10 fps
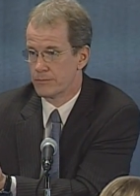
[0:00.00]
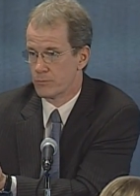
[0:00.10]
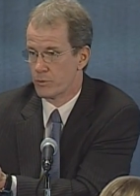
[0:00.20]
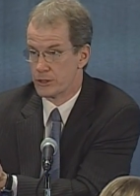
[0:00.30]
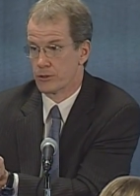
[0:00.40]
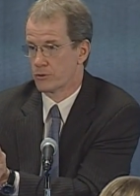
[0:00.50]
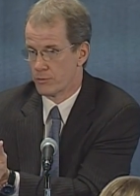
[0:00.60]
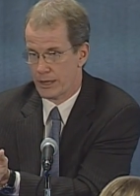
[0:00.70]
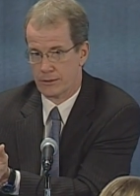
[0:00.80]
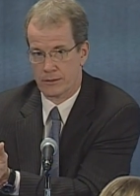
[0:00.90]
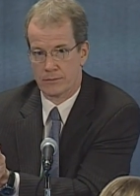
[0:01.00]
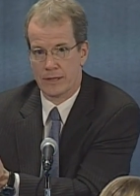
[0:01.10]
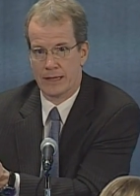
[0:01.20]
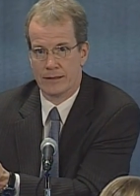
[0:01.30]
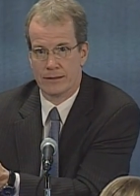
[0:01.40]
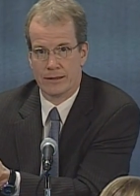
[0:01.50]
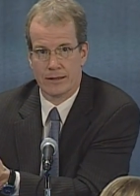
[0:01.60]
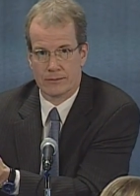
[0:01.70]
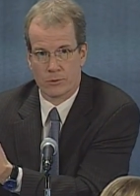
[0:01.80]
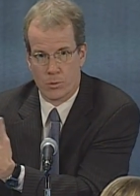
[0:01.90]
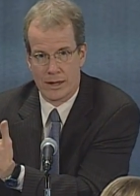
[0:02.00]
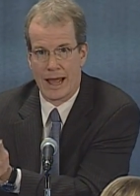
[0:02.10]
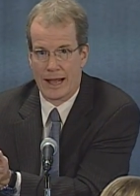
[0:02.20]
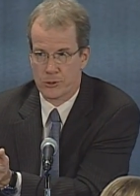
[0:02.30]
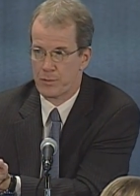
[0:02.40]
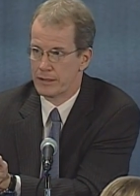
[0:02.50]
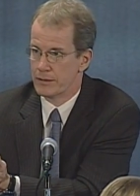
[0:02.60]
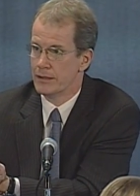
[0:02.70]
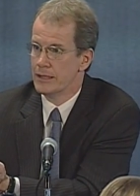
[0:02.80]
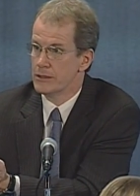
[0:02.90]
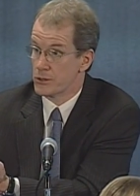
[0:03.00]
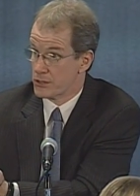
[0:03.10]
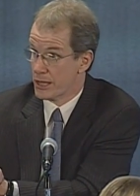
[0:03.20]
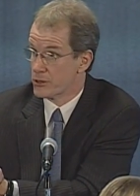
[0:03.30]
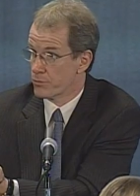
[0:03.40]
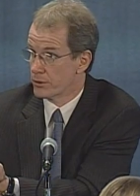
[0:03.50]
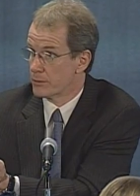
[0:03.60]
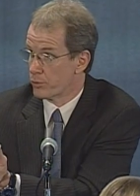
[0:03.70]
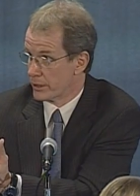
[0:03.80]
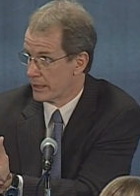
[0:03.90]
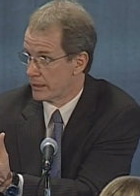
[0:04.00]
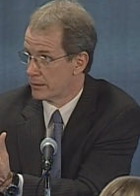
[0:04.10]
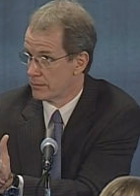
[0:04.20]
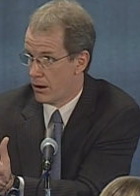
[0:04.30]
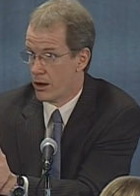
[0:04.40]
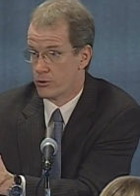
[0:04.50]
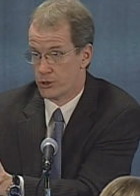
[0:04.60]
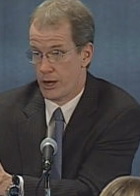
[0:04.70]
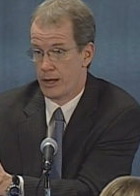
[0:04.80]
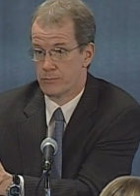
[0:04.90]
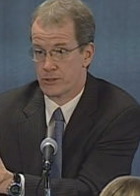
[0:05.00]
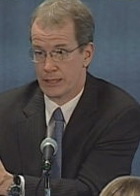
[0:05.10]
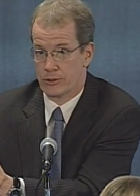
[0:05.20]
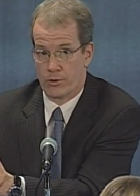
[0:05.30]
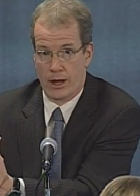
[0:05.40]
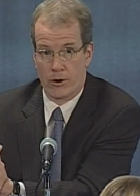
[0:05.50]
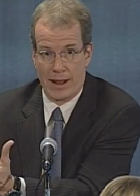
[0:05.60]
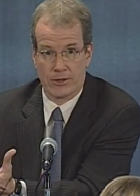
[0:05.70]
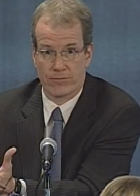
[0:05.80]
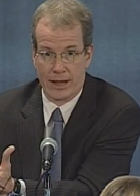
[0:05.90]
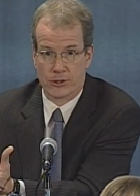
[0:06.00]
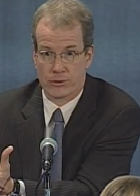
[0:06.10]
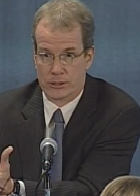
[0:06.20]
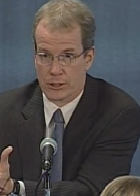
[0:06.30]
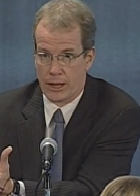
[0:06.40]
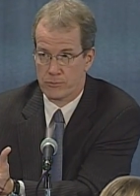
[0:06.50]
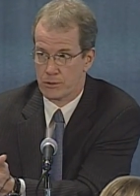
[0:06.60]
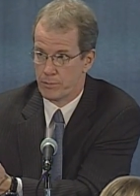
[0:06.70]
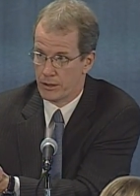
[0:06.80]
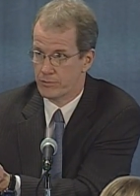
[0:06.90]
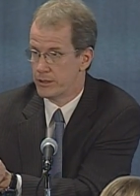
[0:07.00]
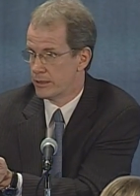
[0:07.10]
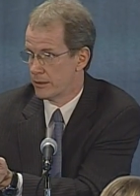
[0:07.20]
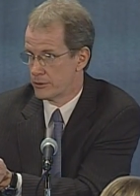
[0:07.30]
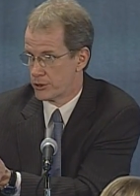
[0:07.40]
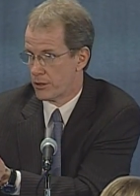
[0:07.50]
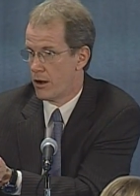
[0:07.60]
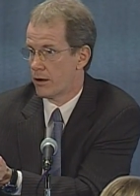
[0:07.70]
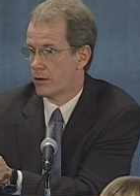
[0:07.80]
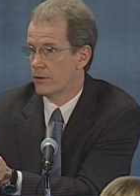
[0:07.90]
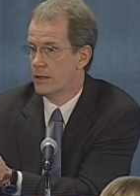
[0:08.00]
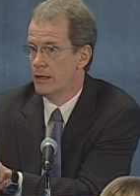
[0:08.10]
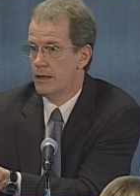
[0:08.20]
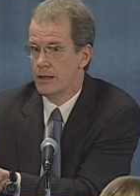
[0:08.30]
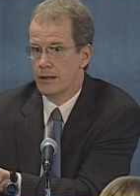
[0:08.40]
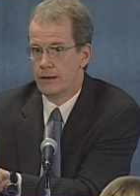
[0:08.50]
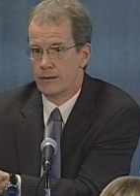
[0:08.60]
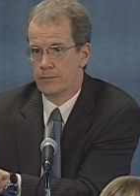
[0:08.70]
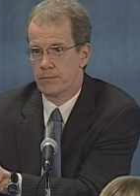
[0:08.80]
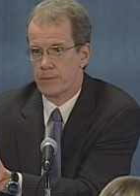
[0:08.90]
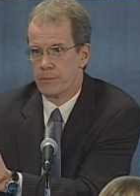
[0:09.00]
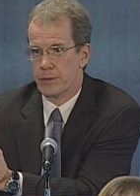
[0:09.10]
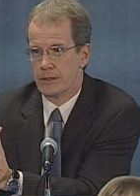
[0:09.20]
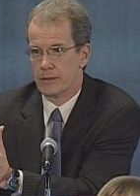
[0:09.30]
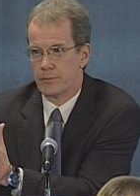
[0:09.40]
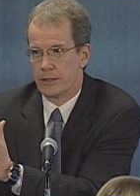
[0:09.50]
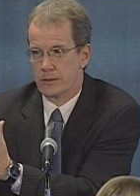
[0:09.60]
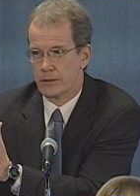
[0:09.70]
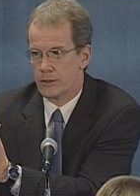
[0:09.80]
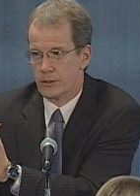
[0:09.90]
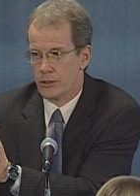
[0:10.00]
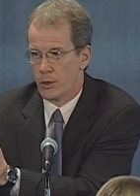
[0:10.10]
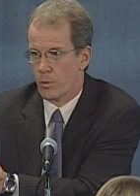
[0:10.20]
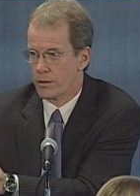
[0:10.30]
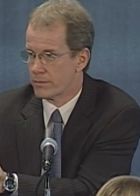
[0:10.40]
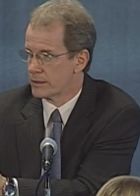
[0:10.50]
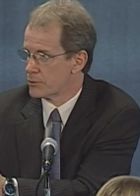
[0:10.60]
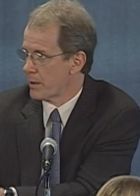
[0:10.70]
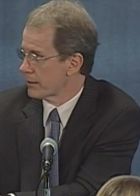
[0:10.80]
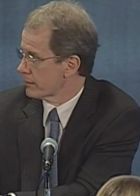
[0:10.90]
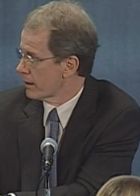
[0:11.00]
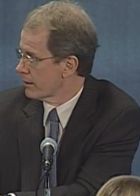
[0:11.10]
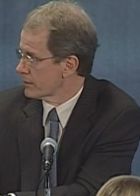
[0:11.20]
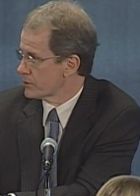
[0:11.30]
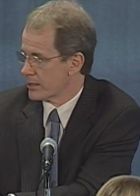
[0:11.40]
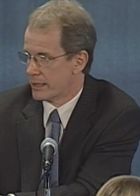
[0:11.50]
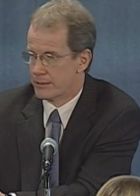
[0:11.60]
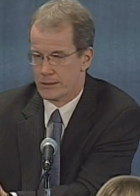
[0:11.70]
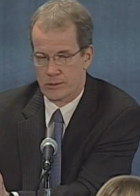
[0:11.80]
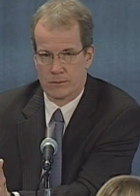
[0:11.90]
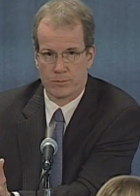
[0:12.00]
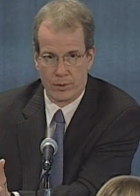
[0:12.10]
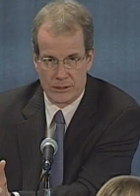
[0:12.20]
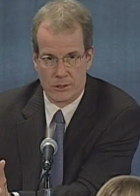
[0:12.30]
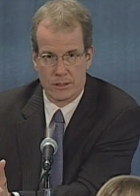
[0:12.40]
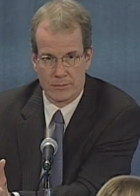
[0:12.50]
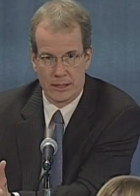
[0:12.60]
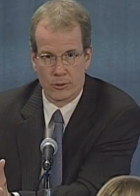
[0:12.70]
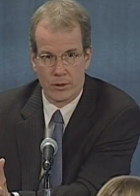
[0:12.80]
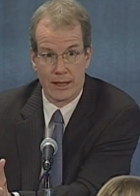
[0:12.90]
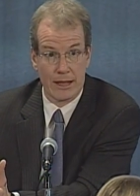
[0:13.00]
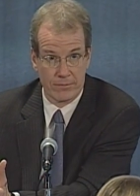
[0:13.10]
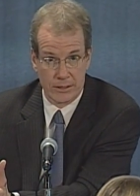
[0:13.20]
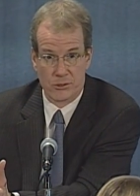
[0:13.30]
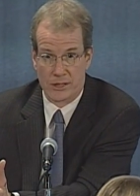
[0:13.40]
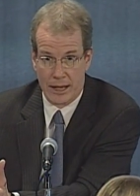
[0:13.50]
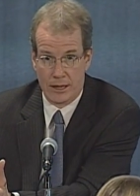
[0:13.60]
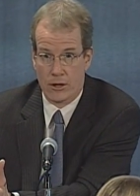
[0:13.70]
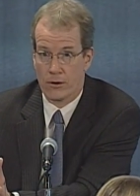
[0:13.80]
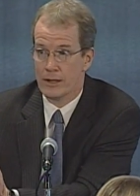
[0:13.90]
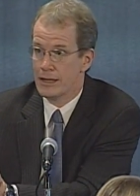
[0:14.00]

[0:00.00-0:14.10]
regional director, and, and Quinn has been successful in bringing auto jobs to Illinois, auto manufacturing jobs in Belvidere and Chicago. Um, but, but you know, one of the things Michael Carrigan said, he's the president of the Illinois AFL-CIO,